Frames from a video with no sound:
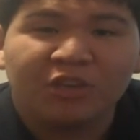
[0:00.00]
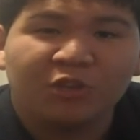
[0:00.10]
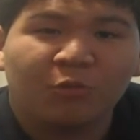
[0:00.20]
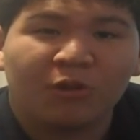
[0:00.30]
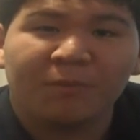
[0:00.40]

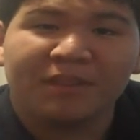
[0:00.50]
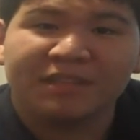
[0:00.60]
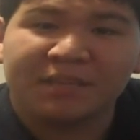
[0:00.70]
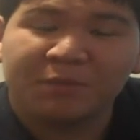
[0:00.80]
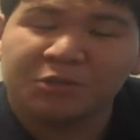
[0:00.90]
You worry about
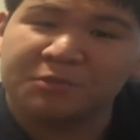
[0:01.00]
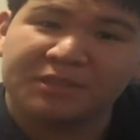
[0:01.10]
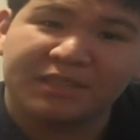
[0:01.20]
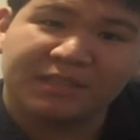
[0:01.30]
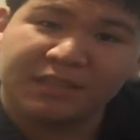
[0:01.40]
the gimmicks
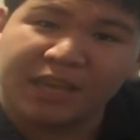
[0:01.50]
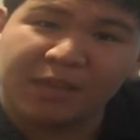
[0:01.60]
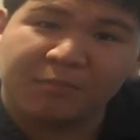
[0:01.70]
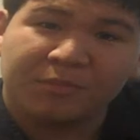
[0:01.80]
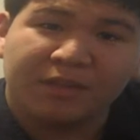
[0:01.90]
within the
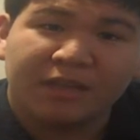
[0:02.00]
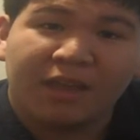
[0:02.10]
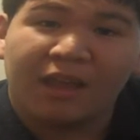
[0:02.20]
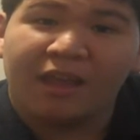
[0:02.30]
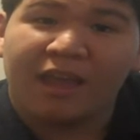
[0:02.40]
game,
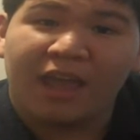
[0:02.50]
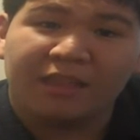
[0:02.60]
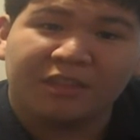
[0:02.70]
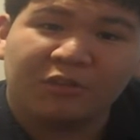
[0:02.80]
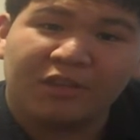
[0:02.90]

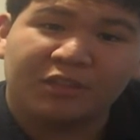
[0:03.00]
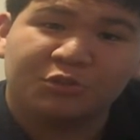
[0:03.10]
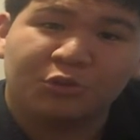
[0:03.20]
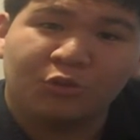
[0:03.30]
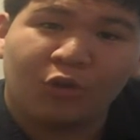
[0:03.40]
and then you get
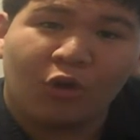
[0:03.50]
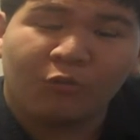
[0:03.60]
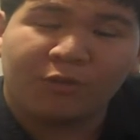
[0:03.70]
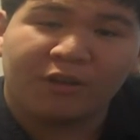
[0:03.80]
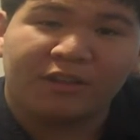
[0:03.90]
screwed
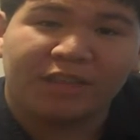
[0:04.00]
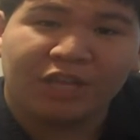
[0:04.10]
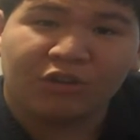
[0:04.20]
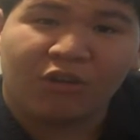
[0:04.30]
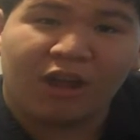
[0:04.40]
over
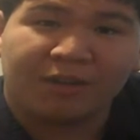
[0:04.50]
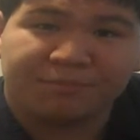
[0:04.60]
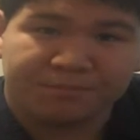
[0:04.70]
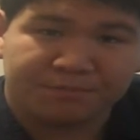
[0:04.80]
later on.